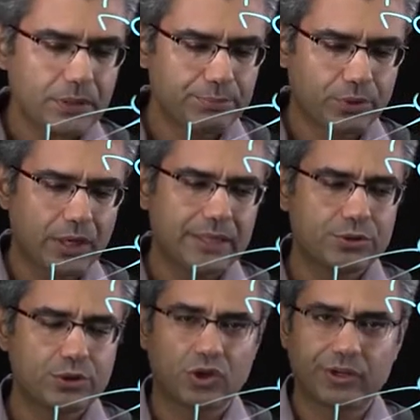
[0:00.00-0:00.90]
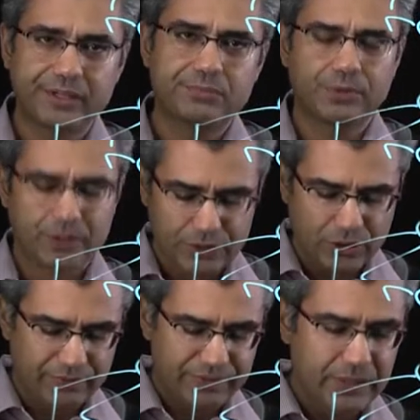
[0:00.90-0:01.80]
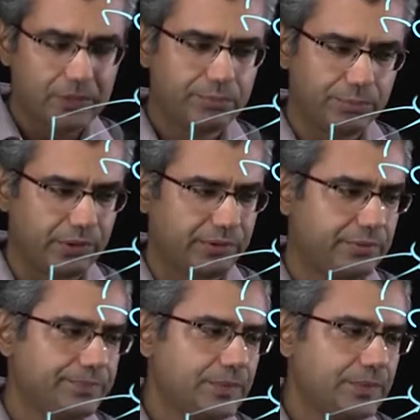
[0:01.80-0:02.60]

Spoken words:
Current price of the bond.